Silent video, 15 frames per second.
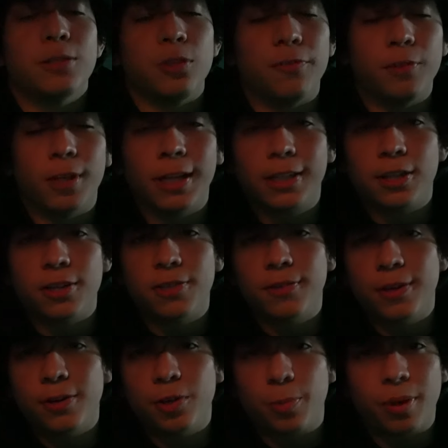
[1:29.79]
So if you clicked on this
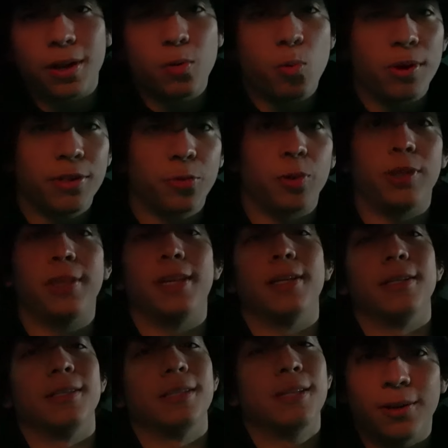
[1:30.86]
video, you're probably one of three
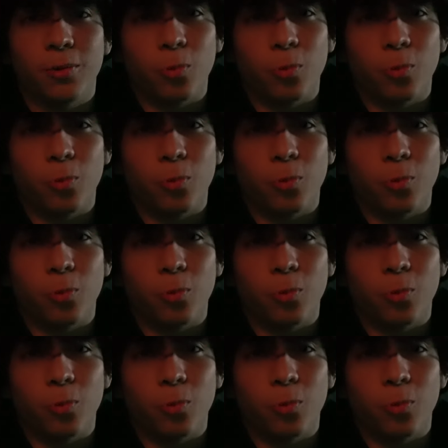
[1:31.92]
things.